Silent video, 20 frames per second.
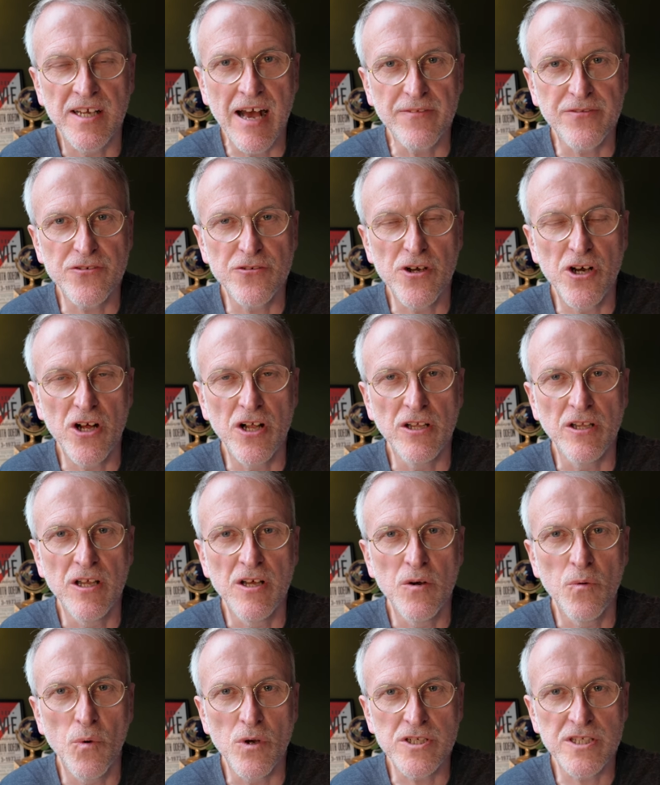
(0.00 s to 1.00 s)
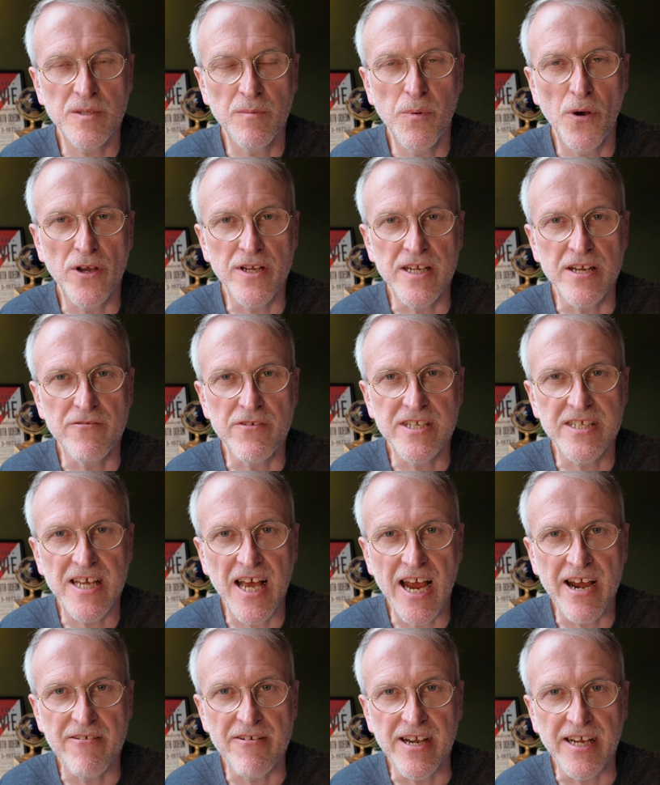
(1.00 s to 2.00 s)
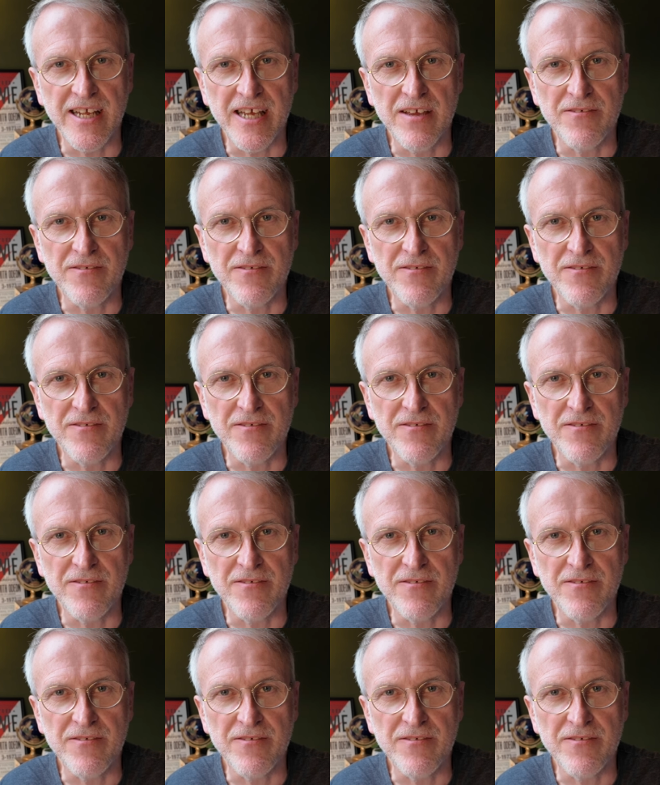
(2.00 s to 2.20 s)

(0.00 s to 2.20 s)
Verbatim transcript: After all, what's the point in retiring